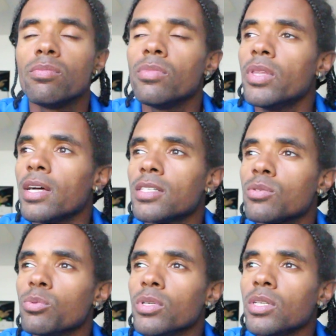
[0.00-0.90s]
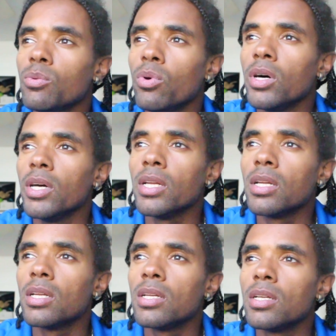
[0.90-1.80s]
that's really what
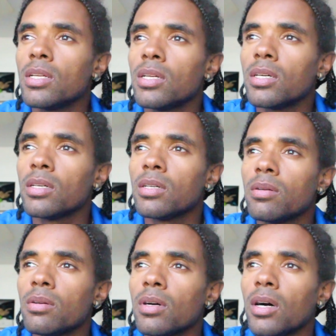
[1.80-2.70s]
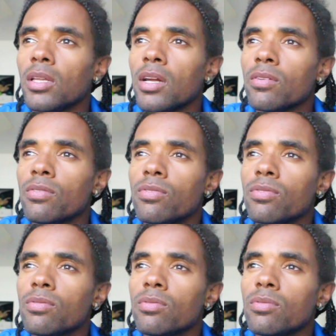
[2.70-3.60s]
a lot
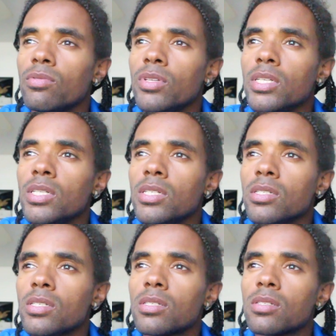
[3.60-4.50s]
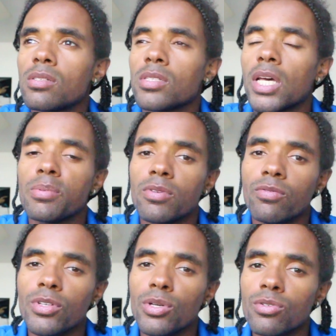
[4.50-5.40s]
of these types of
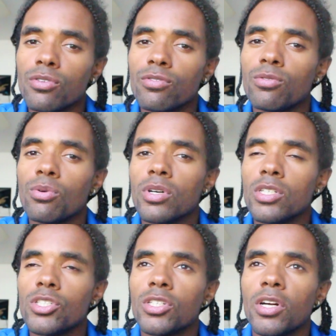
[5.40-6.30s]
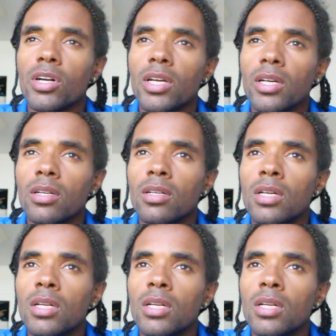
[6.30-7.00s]
videos are for, is sharing